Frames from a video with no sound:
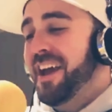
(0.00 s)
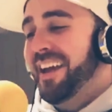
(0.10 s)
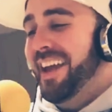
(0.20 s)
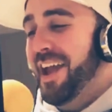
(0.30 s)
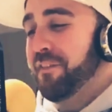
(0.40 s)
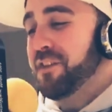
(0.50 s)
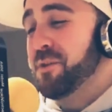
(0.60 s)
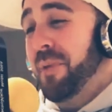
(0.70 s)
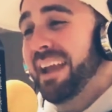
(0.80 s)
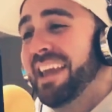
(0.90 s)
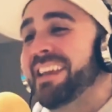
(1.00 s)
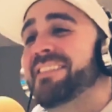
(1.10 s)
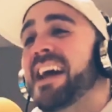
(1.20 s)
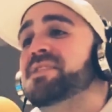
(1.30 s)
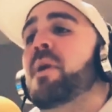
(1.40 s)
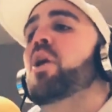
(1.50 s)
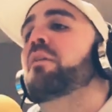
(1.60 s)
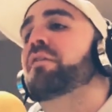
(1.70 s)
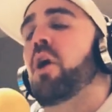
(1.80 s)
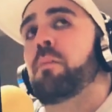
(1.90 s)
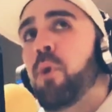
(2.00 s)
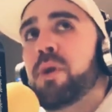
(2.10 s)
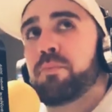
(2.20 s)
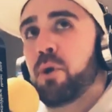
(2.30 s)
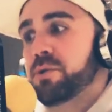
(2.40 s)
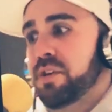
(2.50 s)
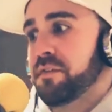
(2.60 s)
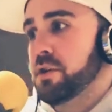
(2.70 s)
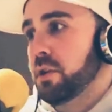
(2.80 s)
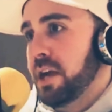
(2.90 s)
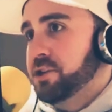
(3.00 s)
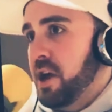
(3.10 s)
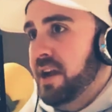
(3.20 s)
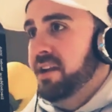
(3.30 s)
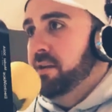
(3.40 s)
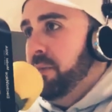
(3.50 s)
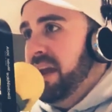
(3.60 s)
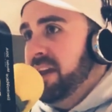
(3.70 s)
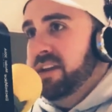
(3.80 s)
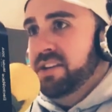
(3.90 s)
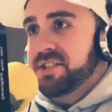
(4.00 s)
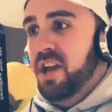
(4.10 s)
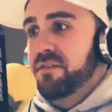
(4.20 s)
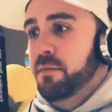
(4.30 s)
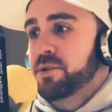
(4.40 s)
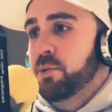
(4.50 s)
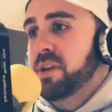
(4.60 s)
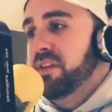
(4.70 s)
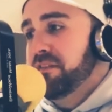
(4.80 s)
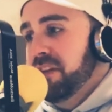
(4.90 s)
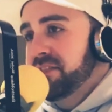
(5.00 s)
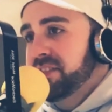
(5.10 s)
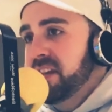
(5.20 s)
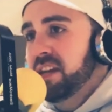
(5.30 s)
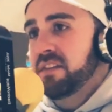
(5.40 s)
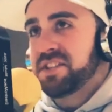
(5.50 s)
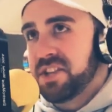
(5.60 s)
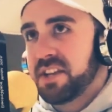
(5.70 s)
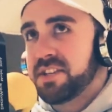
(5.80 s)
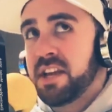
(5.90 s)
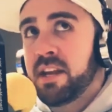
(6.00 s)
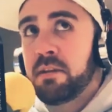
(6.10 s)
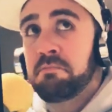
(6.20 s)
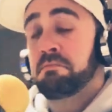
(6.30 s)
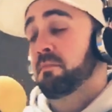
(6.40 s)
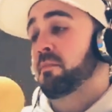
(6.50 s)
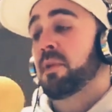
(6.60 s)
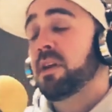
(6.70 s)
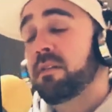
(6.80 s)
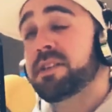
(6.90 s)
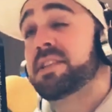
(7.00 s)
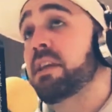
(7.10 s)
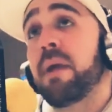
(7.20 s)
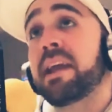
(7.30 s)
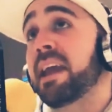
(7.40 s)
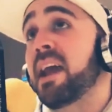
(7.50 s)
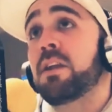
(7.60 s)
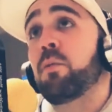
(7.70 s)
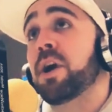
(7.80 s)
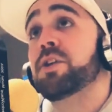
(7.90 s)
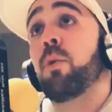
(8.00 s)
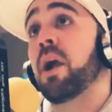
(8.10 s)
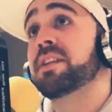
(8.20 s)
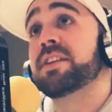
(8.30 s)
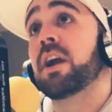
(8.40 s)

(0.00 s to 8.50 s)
if you're picking, that's my overall point, bro. If you're like trying to debate and decipher between the 5th seed and the 6th seed, this team ain't getting to where you want it to go.